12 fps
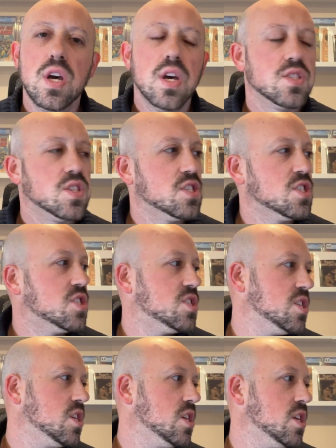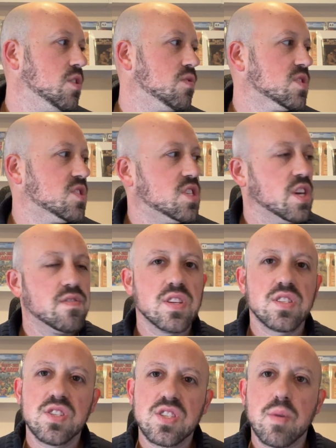CGC received
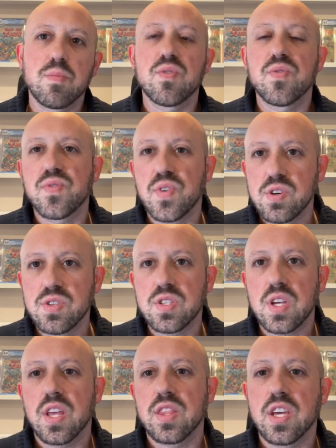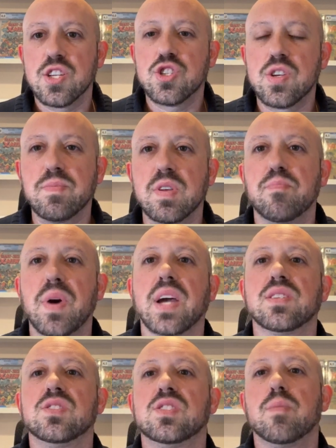it December 1st and they shipped it
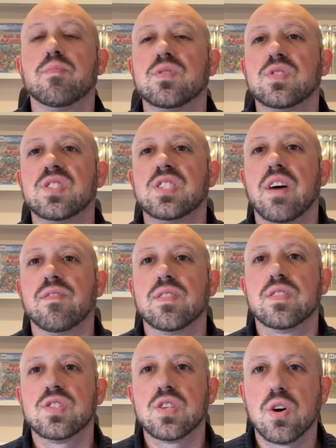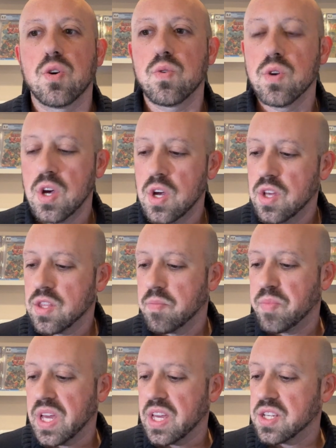back December 7th. So the
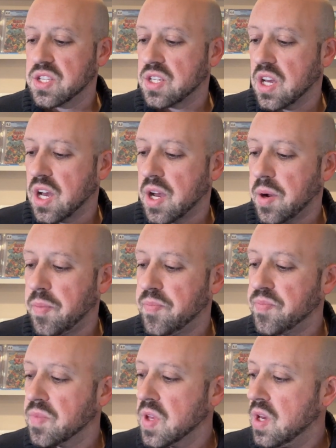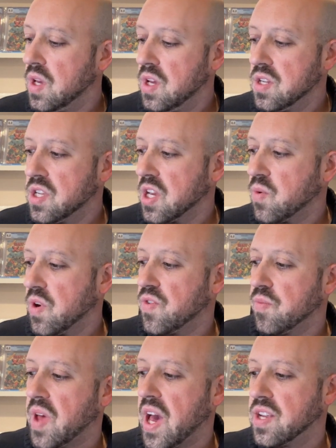biggest takeaway
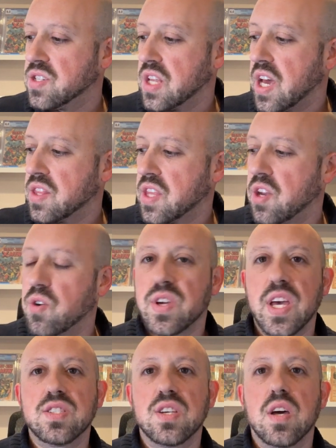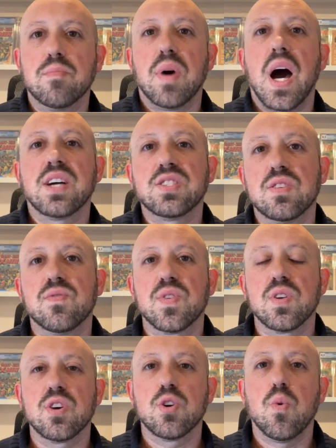from that is that they don't get to unboxing
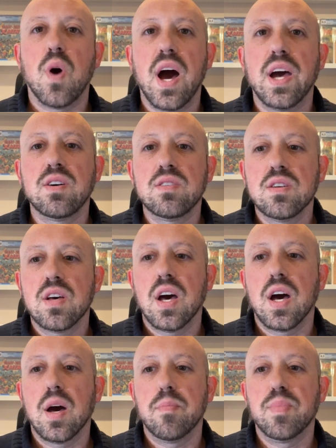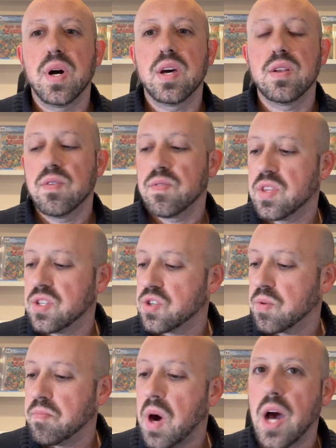for a little while, but these
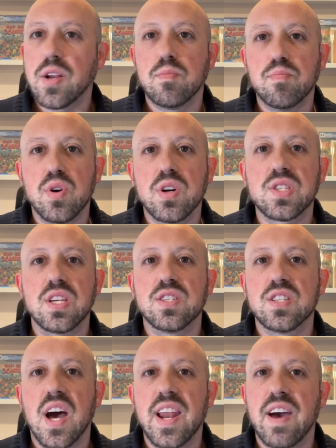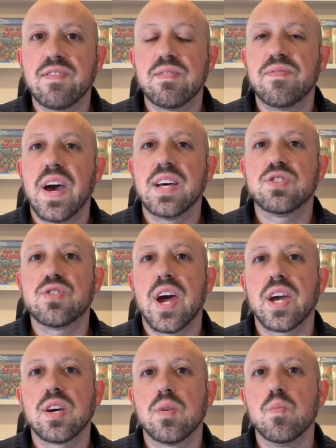are modern books. I did not have to fast
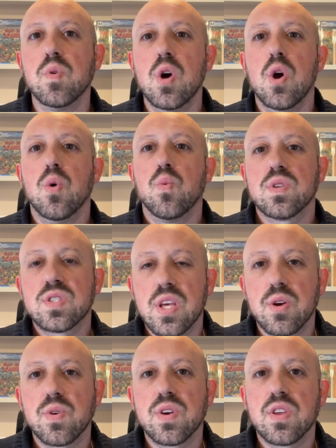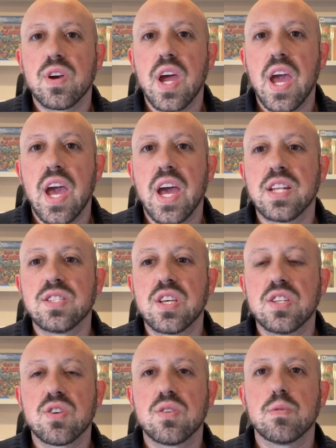track them. Once they were in their hands,
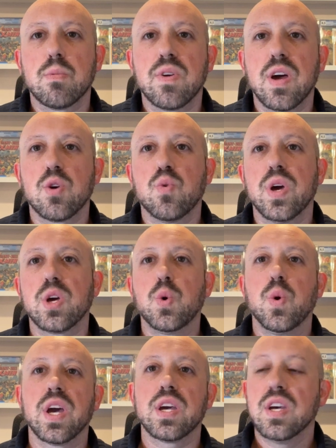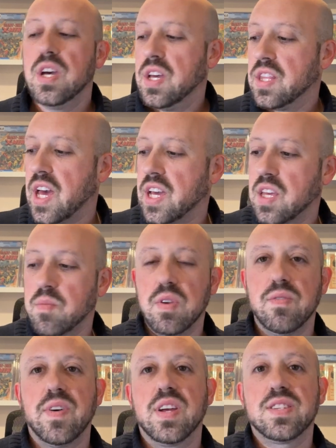they turned them around quite quick. That can
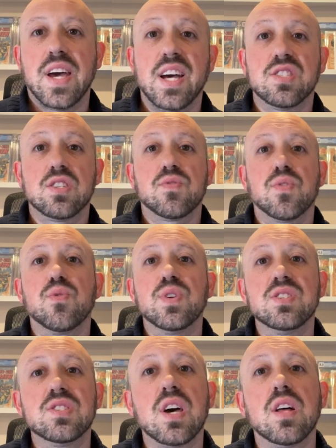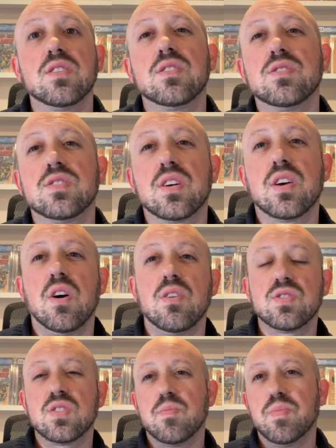be fantastic for resellers. It can
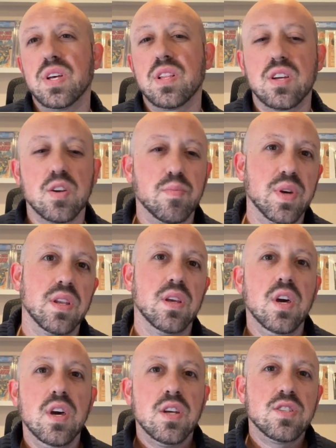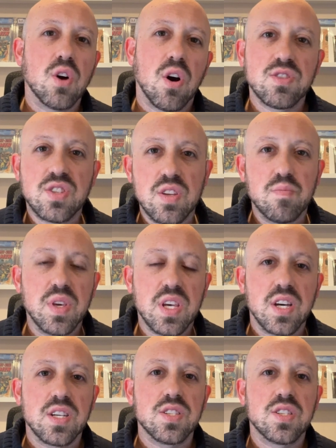also be a little bit daunting
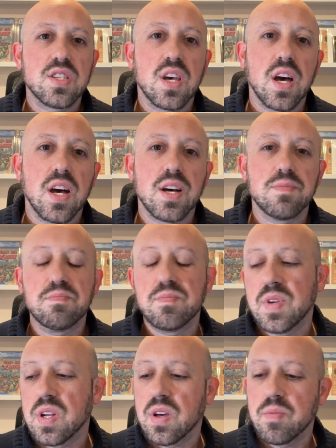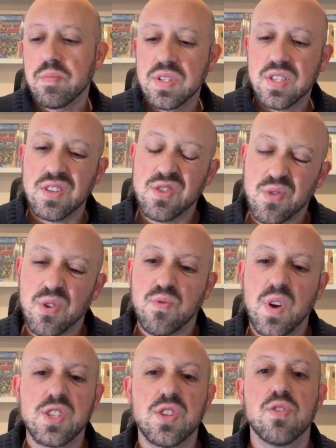because, that means they're sort of
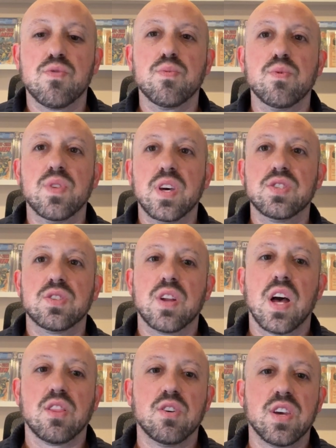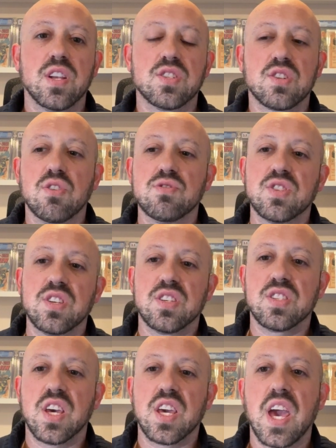rushing through this. They're not looking as closely
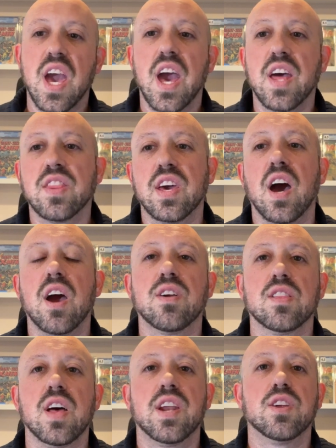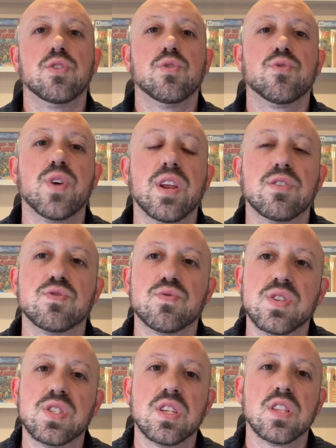as they can. They hired a lot of new graders
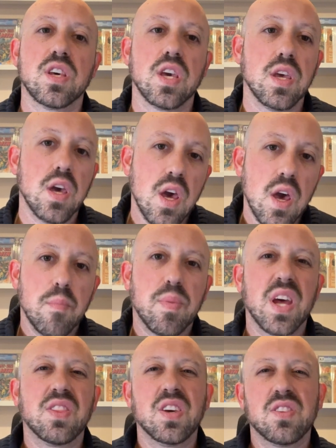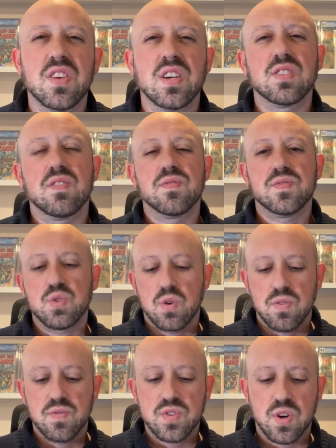recently, but I think things have
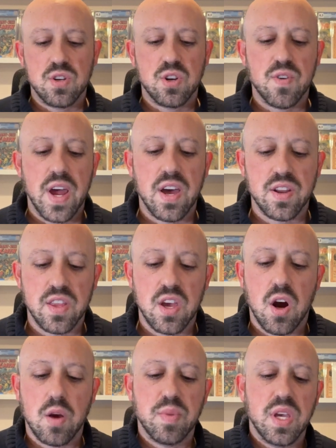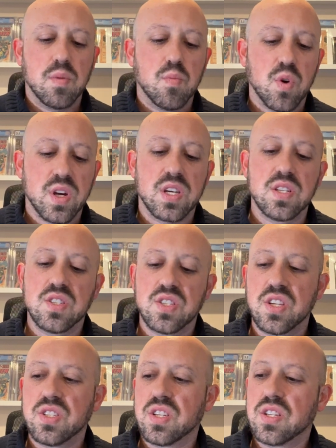sort of turned around and they are being more
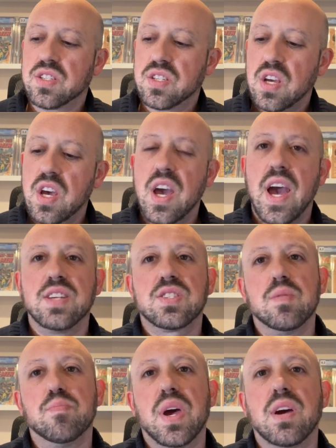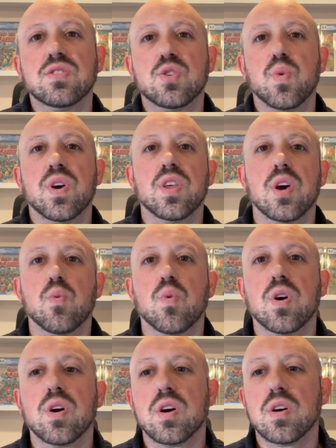consistent as compared to where they
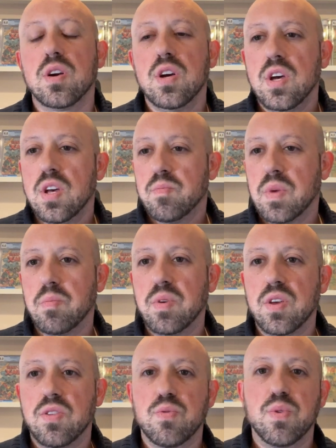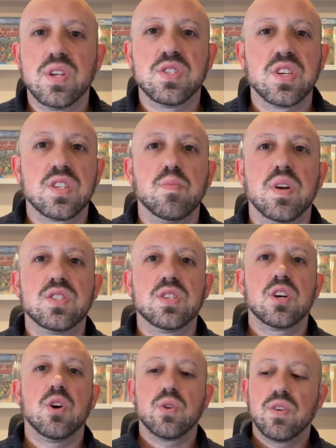were maybe 3 to 6 months
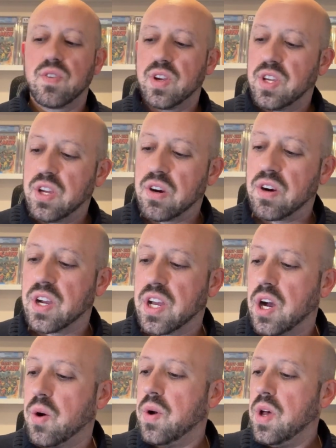ago or even a year ago.